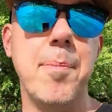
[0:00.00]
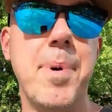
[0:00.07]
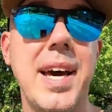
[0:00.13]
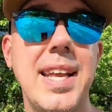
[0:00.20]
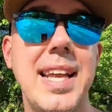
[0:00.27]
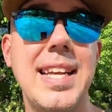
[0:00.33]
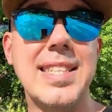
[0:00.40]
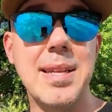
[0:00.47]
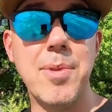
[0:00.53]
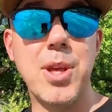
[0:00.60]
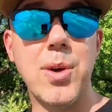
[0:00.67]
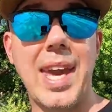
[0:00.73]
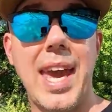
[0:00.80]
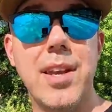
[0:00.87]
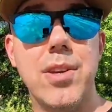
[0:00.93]
But it is
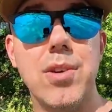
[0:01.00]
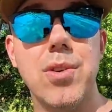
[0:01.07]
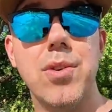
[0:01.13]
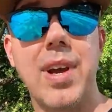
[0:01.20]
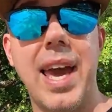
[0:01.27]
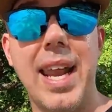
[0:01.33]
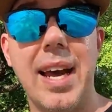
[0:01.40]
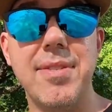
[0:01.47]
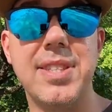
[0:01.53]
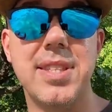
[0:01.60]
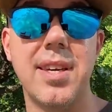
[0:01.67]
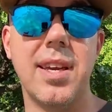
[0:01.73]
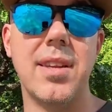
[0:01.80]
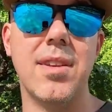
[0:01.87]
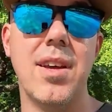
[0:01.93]
something you can do, and I've
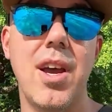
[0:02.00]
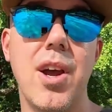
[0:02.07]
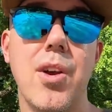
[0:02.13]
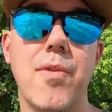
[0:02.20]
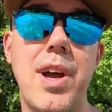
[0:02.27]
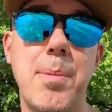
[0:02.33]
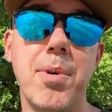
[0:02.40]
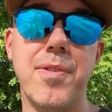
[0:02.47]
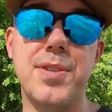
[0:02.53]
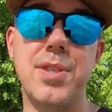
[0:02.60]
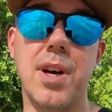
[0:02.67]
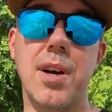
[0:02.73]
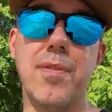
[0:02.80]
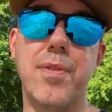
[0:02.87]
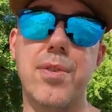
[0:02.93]
seen Red Bull
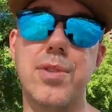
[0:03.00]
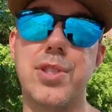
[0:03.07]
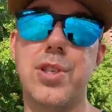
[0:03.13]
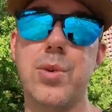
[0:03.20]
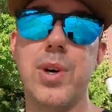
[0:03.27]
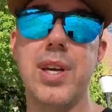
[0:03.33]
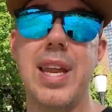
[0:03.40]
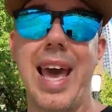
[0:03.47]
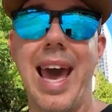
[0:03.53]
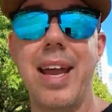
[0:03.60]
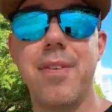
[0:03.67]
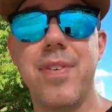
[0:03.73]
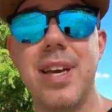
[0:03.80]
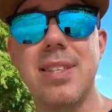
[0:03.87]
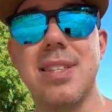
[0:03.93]
photographers do it
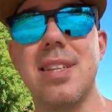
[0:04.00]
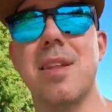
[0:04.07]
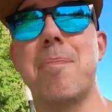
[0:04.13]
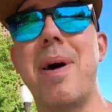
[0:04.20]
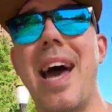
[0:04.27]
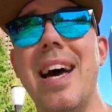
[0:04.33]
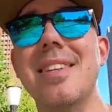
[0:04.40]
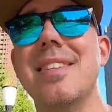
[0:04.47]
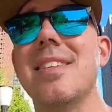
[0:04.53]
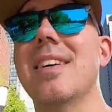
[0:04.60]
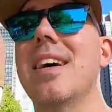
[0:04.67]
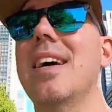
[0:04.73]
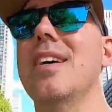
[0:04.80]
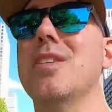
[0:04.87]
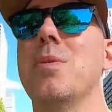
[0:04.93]
at events in the past,
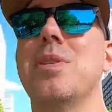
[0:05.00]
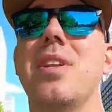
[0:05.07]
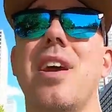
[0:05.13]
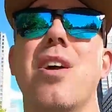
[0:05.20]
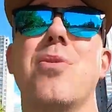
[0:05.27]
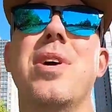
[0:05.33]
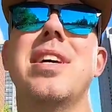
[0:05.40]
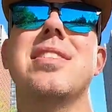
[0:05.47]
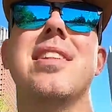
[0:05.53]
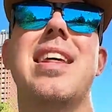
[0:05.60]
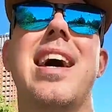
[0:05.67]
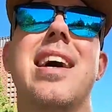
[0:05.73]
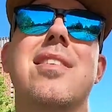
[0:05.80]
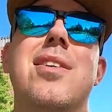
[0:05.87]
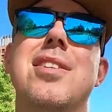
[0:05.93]
especially air race and
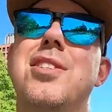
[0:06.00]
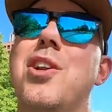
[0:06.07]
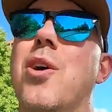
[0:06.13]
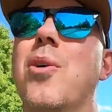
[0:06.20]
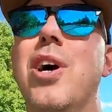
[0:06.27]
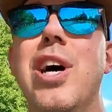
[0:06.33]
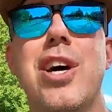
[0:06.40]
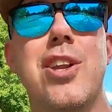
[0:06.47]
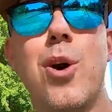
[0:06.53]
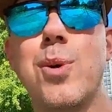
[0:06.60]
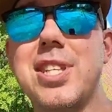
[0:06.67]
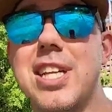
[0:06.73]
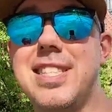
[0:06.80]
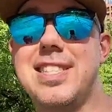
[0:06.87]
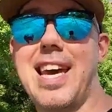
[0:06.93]
that, because, you know, no
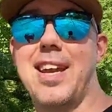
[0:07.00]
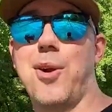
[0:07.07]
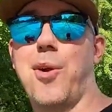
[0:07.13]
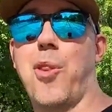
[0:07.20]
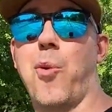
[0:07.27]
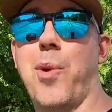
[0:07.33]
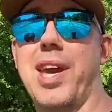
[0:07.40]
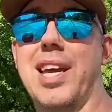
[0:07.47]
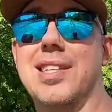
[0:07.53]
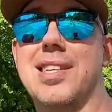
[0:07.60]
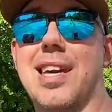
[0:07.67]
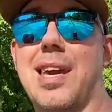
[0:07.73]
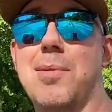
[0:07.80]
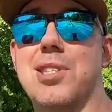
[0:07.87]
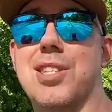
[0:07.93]
one's going to stand under the wing and
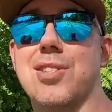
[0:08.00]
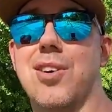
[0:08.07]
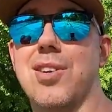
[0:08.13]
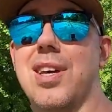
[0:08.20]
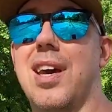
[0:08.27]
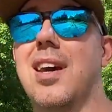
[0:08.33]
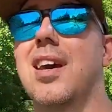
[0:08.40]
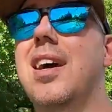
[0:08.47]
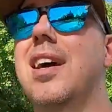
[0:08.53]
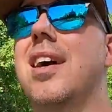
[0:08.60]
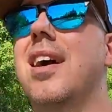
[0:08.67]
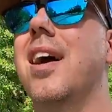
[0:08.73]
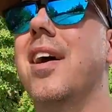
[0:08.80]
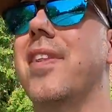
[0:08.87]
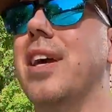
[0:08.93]
take images all day.
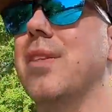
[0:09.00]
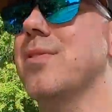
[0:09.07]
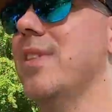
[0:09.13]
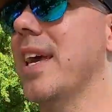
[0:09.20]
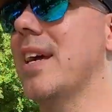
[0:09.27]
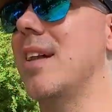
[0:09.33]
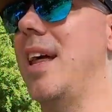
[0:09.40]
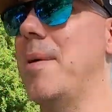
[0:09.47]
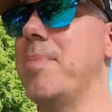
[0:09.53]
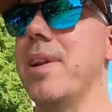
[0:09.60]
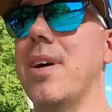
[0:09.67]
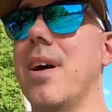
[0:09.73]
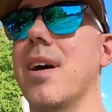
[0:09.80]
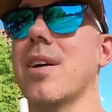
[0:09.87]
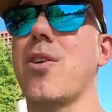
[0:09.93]
They clamp a
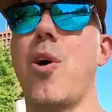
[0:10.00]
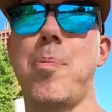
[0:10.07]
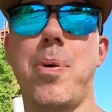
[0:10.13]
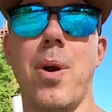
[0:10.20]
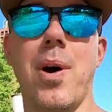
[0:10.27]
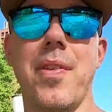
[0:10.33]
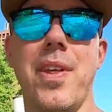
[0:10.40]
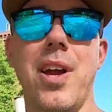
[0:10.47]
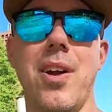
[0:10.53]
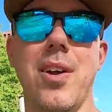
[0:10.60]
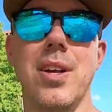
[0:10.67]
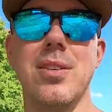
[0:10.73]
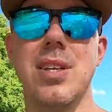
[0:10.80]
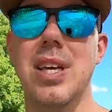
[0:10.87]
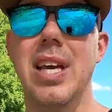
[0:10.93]
GoPro on
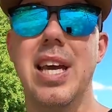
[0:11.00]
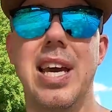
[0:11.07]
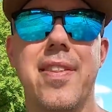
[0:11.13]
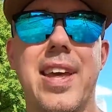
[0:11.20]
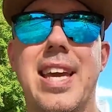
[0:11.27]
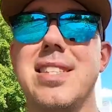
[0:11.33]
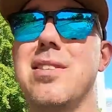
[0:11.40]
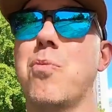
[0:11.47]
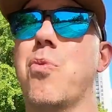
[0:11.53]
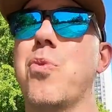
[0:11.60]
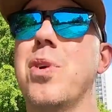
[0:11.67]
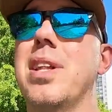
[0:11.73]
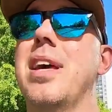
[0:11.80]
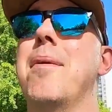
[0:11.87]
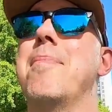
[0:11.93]
there and they get some
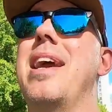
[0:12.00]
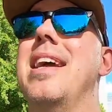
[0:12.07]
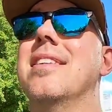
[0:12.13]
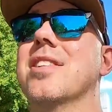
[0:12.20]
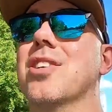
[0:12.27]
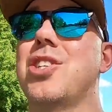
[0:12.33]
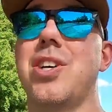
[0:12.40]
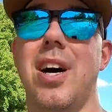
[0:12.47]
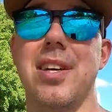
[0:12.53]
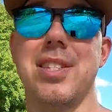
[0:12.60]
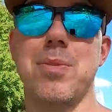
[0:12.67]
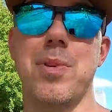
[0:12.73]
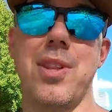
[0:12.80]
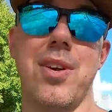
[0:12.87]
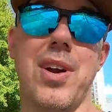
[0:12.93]
really amazing
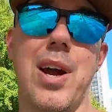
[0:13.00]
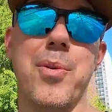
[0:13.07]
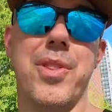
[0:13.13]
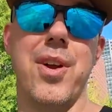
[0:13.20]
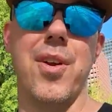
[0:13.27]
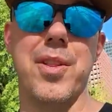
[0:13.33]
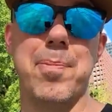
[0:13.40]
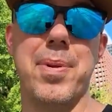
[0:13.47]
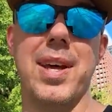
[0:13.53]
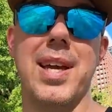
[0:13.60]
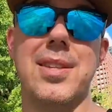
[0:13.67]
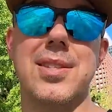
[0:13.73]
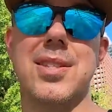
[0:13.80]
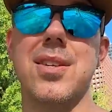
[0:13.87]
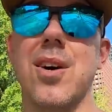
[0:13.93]
shots when they're out there on the
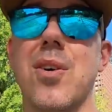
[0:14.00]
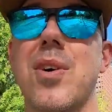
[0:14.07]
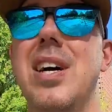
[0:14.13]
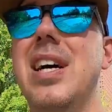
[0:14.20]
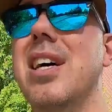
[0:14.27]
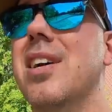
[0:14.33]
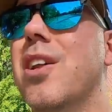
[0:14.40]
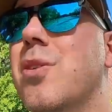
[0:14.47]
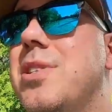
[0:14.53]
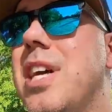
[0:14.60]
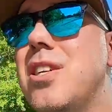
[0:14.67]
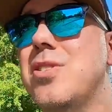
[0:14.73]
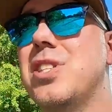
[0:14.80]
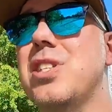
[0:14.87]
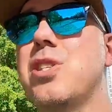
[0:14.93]
planes. So, you know,
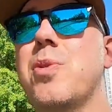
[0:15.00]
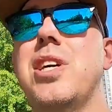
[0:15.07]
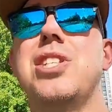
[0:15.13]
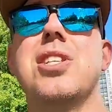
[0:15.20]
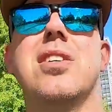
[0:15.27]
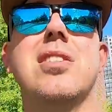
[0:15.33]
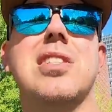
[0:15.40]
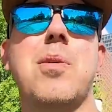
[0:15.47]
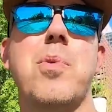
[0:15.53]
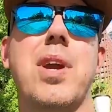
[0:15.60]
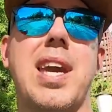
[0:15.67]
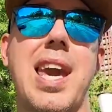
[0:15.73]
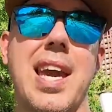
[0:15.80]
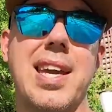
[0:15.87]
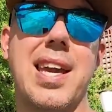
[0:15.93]
dangerous situations where
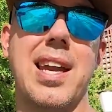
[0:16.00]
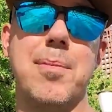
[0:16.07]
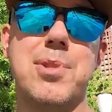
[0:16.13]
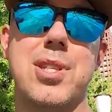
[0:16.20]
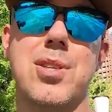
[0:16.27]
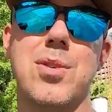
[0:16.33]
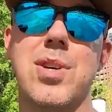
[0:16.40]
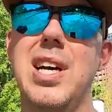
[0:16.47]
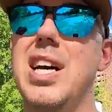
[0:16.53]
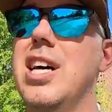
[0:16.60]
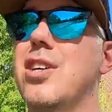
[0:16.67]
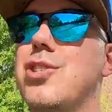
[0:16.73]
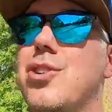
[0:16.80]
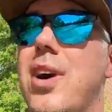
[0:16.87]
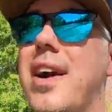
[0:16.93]
you can't get up to,
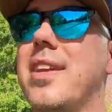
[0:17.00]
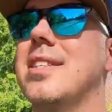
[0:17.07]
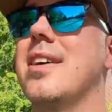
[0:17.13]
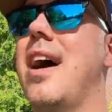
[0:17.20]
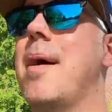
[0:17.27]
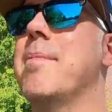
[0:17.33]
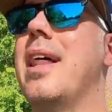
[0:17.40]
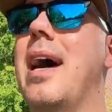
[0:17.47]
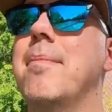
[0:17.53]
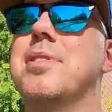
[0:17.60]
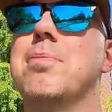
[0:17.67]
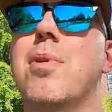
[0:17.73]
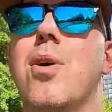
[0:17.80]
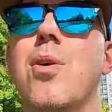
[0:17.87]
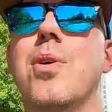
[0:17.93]
try the
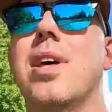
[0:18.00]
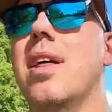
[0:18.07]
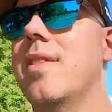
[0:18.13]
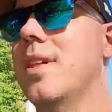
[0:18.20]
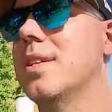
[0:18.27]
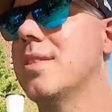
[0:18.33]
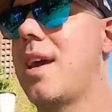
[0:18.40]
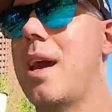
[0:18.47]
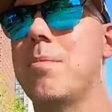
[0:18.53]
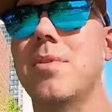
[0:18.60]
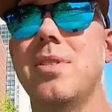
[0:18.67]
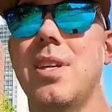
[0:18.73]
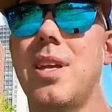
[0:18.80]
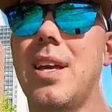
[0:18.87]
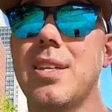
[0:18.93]
time-lapse mode in these
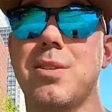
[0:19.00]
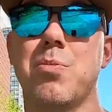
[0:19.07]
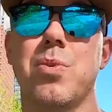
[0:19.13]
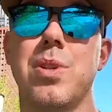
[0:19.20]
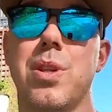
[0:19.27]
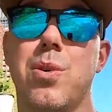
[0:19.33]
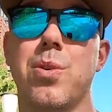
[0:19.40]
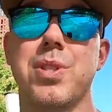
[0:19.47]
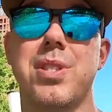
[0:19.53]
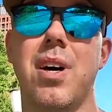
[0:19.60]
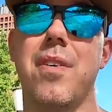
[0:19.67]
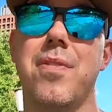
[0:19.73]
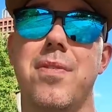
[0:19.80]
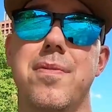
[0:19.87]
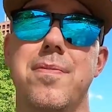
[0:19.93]
cameras and you can get some really cool stuff.